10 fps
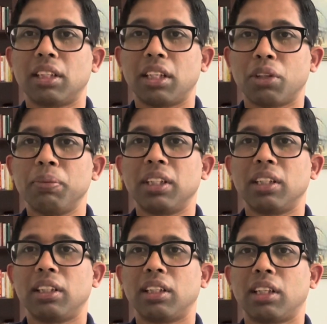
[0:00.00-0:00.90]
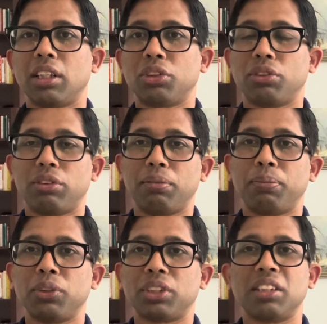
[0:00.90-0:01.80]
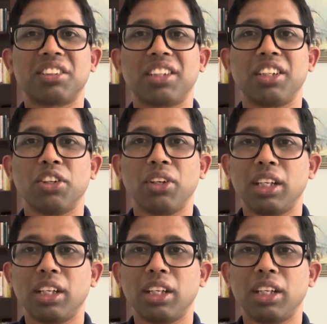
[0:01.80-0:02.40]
recommended that I should put sunscreen on.